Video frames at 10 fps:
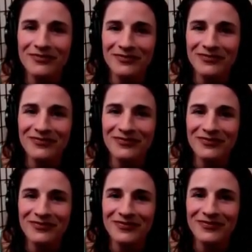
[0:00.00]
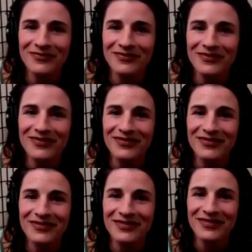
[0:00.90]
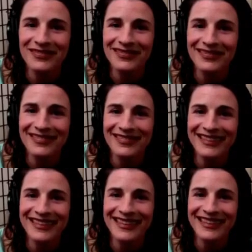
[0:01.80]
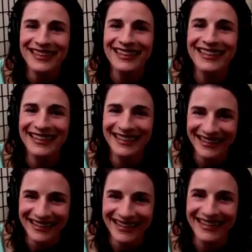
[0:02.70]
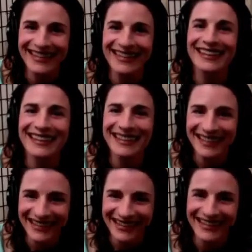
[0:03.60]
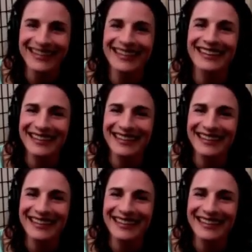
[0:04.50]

(not speaking)